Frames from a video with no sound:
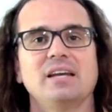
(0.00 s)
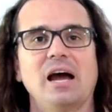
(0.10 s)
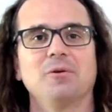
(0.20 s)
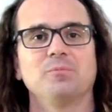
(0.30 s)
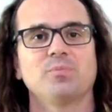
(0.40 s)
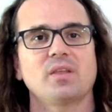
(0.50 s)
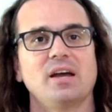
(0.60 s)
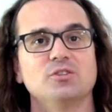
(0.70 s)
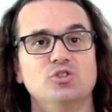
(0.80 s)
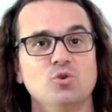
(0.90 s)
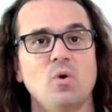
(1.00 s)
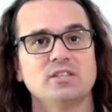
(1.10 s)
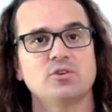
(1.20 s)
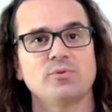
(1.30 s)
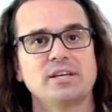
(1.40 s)
Now, I do
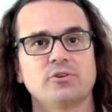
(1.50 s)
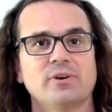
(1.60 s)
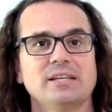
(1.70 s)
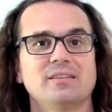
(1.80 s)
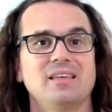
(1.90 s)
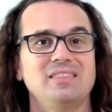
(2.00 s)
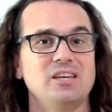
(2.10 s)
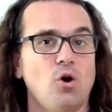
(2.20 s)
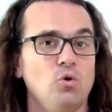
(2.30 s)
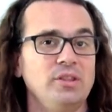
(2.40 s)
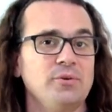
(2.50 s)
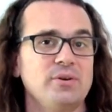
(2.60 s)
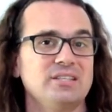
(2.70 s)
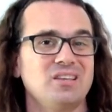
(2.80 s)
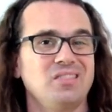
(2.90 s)
want to reiterate that the only
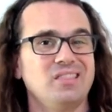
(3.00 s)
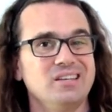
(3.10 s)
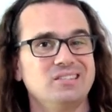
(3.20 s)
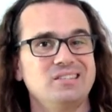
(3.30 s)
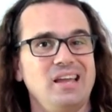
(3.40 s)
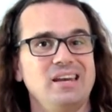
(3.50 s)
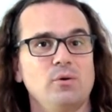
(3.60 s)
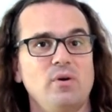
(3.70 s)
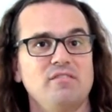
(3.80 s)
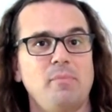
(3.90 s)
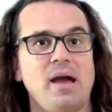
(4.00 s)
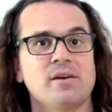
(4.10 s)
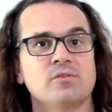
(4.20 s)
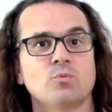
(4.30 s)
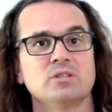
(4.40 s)
reason this standing wave
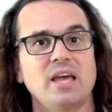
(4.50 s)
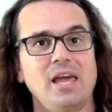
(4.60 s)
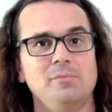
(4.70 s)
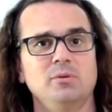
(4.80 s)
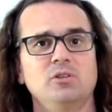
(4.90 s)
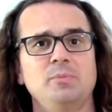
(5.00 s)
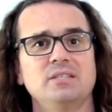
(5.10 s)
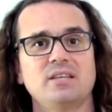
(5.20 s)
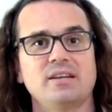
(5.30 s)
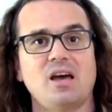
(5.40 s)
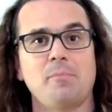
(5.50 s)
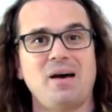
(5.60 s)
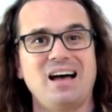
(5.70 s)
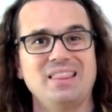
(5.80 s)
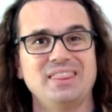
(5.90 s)
pattern was able to be set
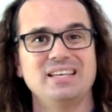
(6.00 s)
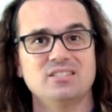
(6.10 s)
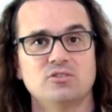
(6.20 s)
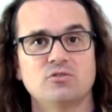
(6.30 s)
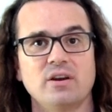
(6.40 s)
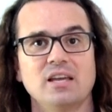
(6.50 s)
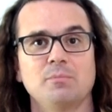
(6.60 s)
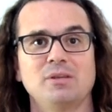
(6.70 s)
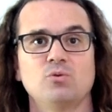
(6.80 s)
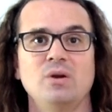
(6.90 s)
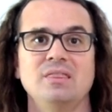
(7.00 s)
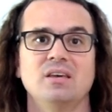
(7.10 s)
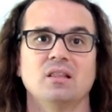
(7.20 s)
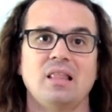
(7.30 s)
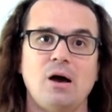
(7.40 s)
up on this string between the
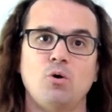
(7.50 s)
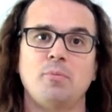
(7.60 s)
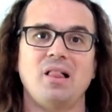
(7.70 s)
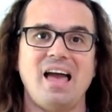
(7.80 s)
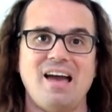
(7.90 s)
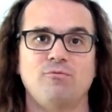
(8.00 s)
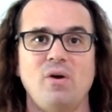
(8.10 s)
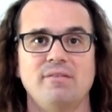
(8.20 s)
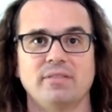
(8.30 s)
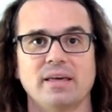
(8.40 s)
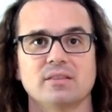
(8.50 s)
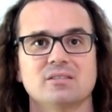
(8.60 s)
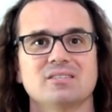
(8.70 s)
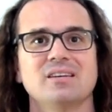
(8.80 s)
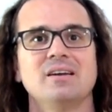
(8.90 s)
allowable half
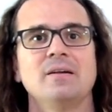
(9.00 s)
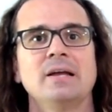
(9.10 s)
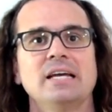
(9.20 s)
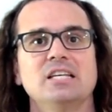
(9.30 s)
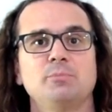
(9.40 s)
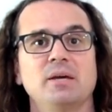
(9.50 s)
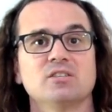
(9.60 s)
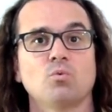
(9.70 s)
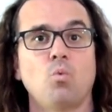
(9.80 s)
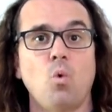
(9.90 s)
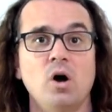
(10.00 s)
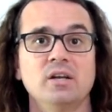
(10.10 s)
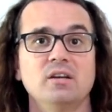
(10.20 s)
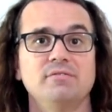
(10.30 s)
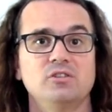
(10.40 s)
wavelengths is because
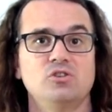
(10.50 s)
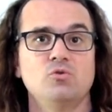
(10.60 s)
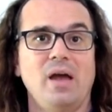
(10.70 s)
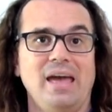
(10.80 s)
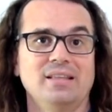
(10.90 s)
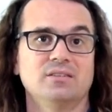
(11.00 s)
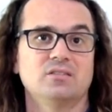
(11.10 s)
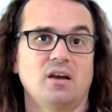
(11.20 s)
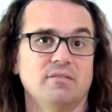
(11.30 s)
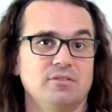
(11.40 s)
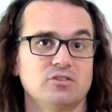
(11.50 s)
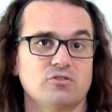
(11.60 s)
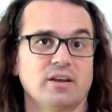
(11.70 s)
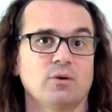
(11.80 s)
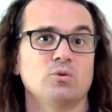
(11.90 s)
one of the two ends of the
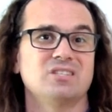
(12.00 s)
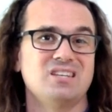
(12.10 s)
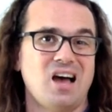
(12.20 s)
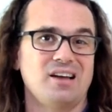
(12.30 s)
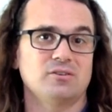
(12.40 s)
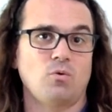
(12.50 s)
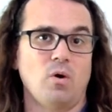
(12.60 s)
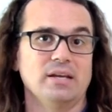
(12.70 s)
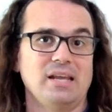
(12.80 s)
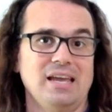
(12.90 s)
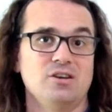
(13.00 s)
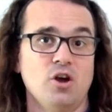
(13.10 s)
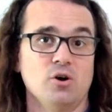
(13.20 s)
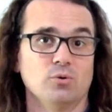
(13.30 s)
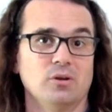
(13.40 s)
string was not quite a
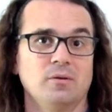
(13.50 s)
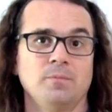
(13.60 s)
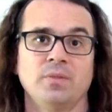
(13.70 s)
node.